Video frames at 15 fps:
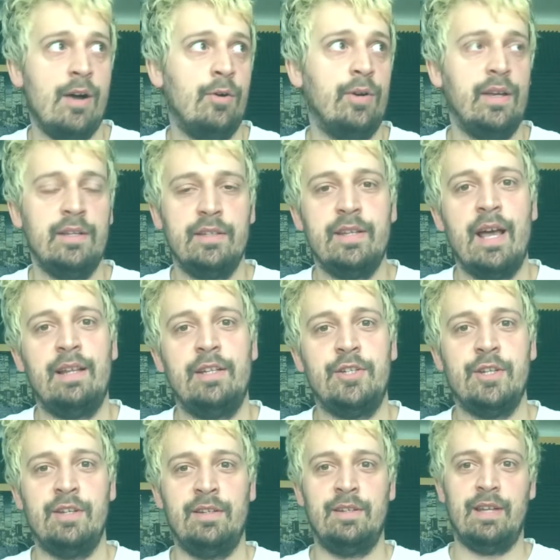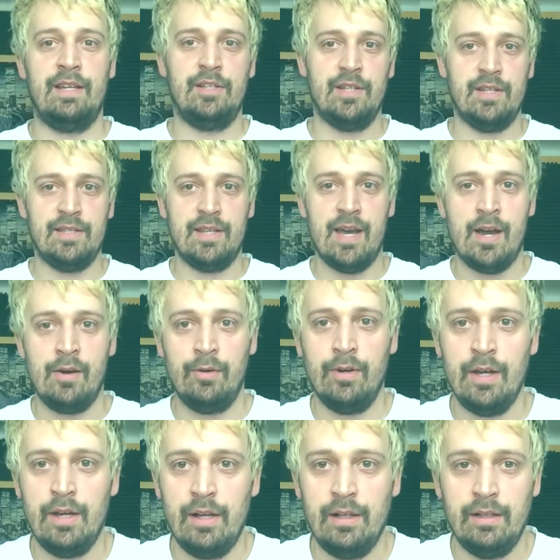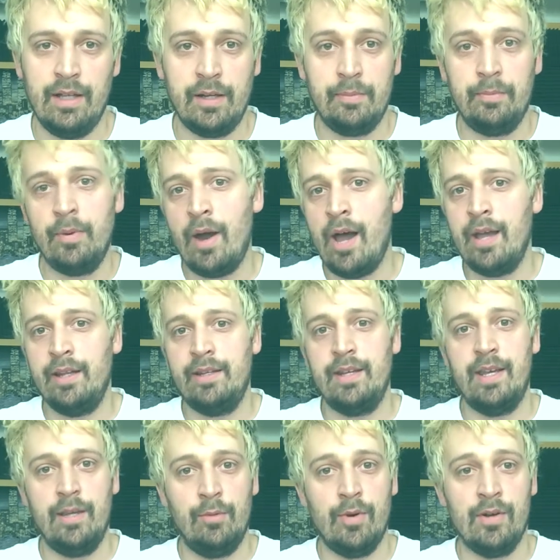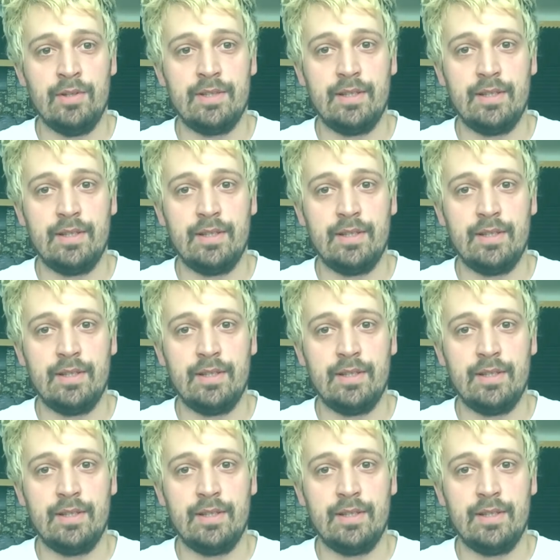intelligent and just how like bright he was,